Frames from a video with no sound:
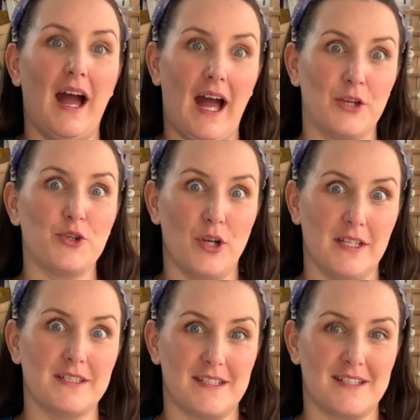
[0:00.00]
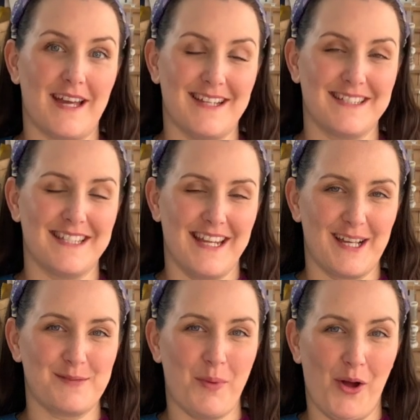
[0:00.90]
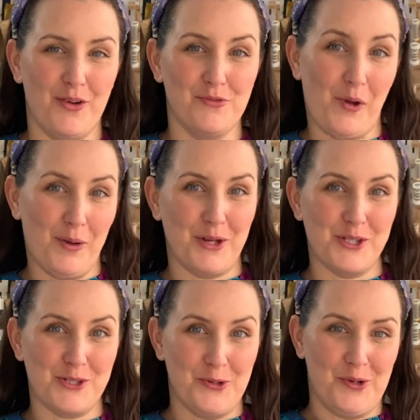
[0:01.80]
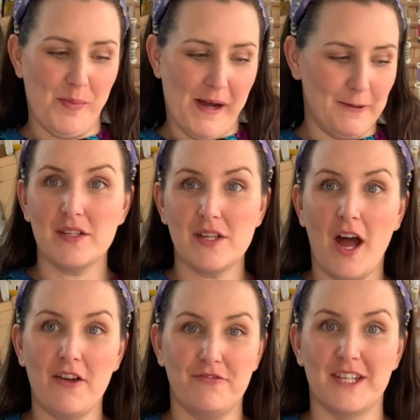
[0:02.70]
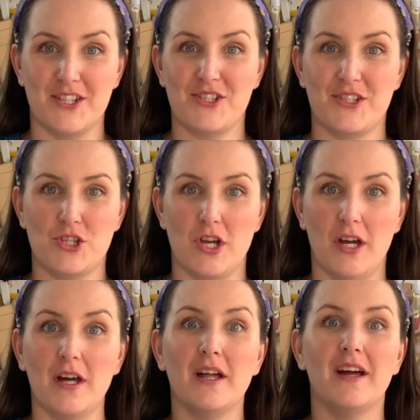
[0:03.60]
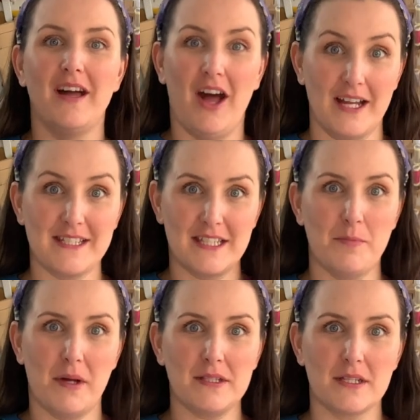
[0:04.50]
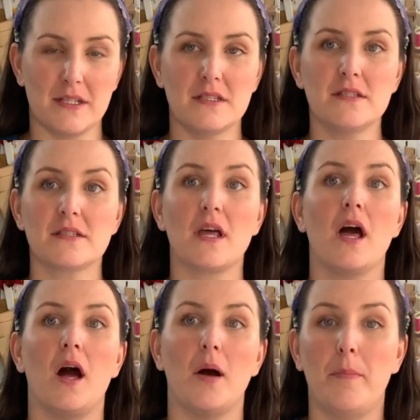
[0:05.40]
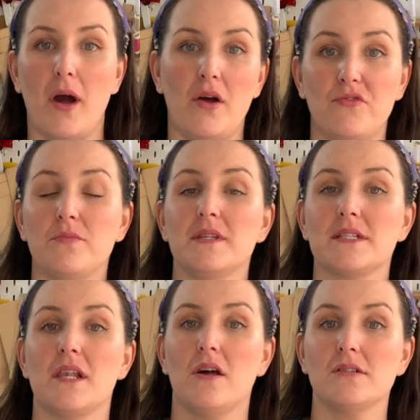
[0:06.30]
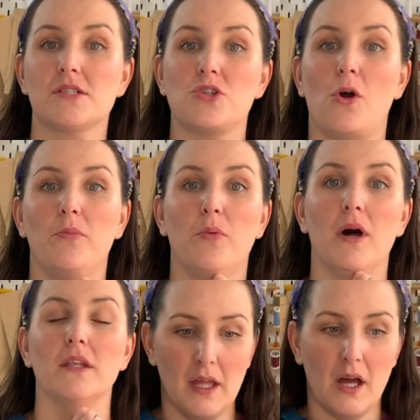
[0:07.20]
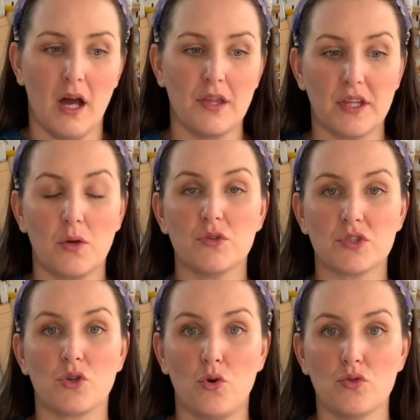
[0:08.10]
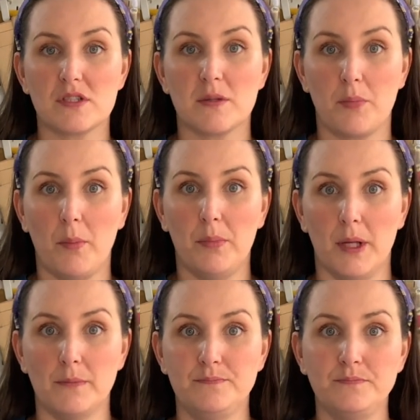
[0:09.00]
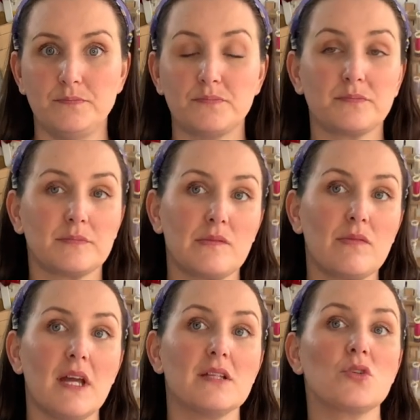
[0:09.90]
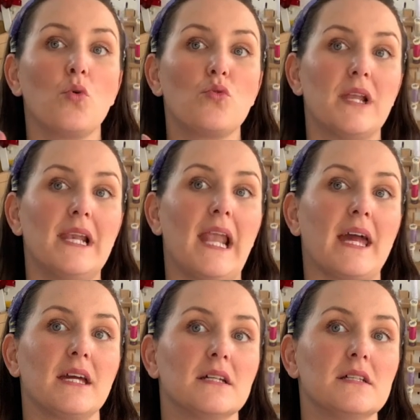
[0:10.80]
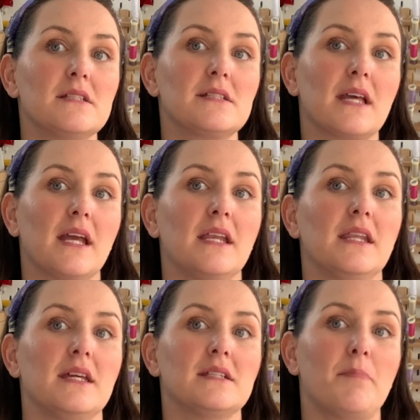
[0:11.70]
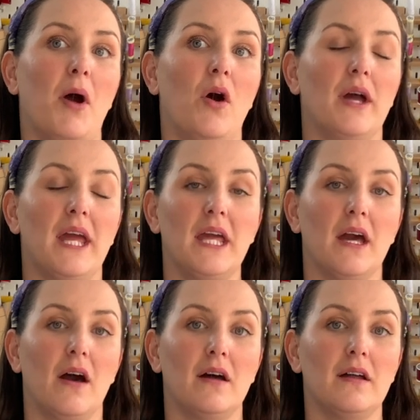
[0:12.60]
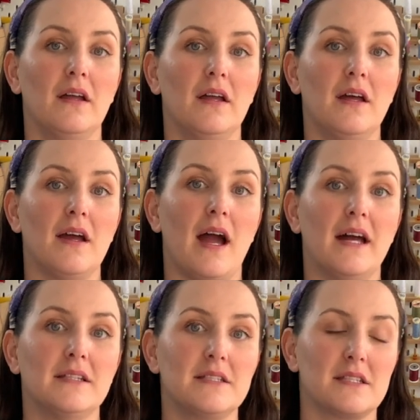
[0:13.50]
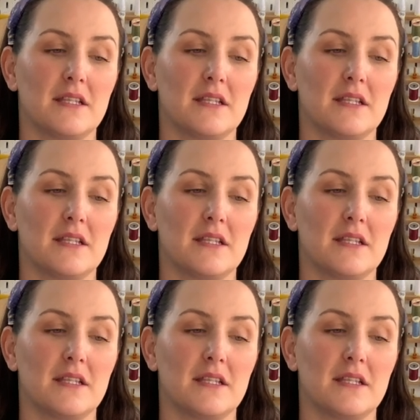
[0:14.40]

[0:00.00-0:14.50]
and you'll understand the next part of what I'm going to talk about. I finished the shirt. I did the buttons. Apart from this last top one, I think what's caused the problem is all the layers in this part here, and